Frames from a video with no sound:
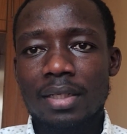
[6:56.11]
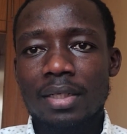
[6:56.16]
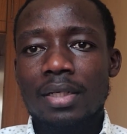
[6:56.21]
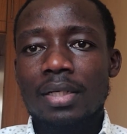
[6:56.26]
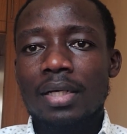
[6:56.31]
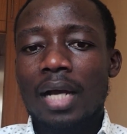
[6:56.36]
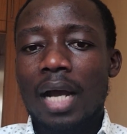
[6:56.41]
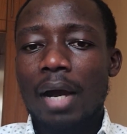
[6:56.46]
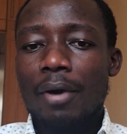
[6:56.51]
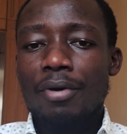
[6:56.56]

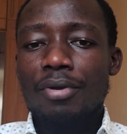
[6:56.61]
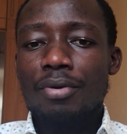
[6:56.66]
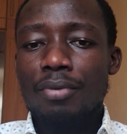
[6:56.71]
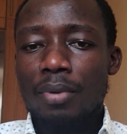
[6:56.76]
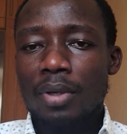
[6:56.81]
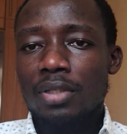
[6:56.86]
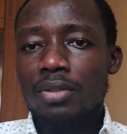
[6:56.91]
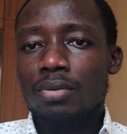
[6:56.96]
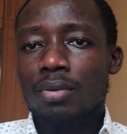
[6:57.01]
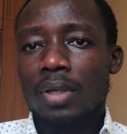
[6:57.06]
how you want
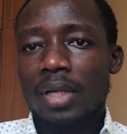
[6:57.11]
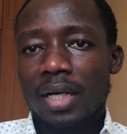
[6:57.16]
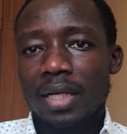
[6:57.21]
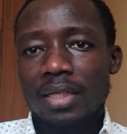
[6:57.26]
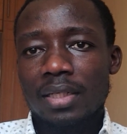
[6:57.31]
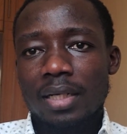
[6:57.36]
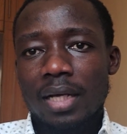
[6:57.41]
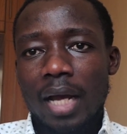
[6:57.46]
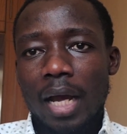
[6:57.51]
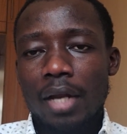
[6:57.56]
to learn,
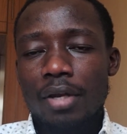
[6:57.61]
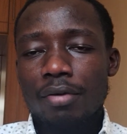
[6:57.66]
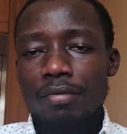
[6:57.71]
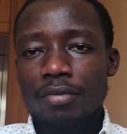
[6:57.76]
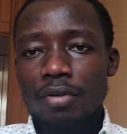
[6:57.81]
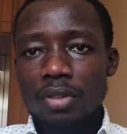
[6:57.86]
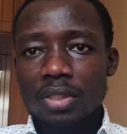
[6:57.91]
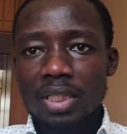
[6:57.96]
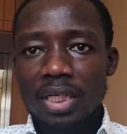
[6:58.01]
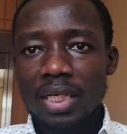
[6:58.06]
and you've not
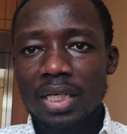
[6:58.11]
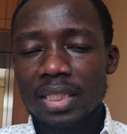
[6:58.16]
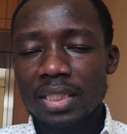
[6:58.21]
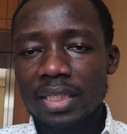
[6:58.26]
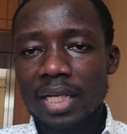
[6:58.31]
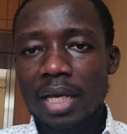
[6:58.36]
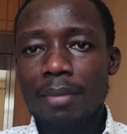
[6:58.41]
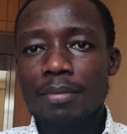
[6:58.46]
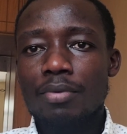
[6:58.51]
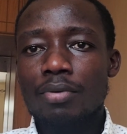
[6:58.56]
taken
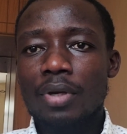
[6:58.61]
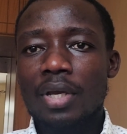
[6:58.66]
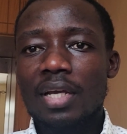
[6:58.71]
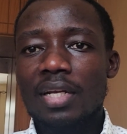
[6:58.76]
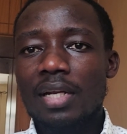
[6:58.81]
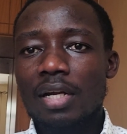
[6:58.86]
time to get an